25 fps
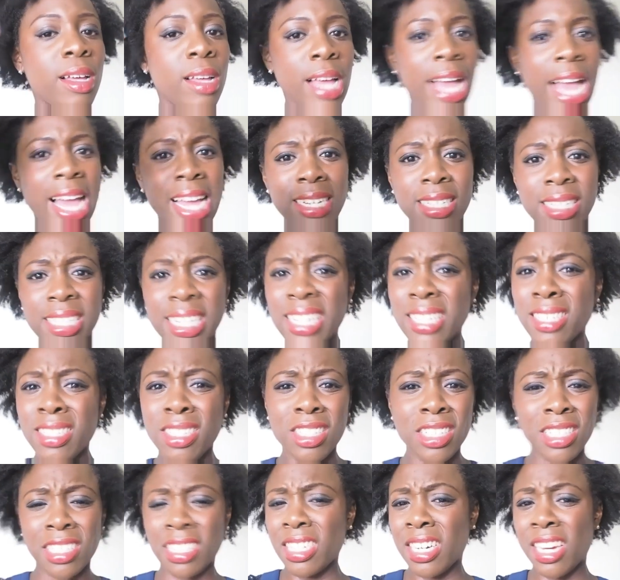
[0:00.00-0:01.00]
And it is
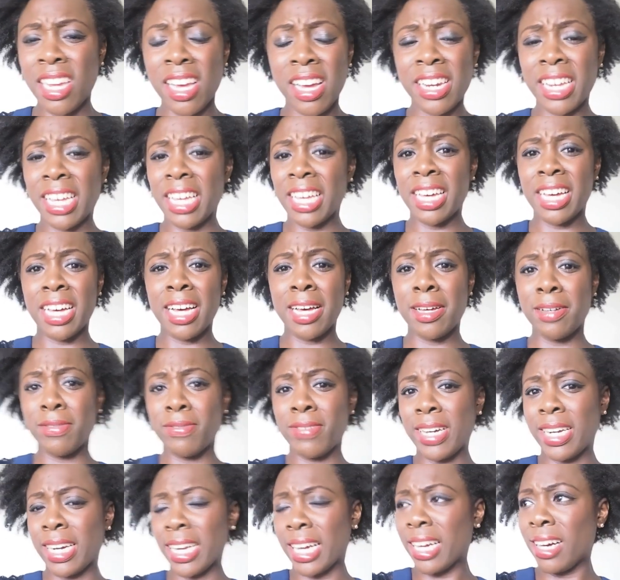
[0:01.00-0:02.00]
just a learning curve,
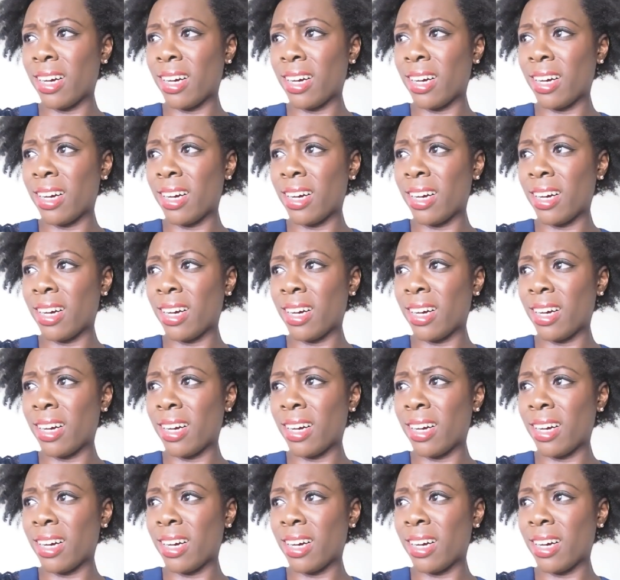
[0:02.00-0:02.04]
and I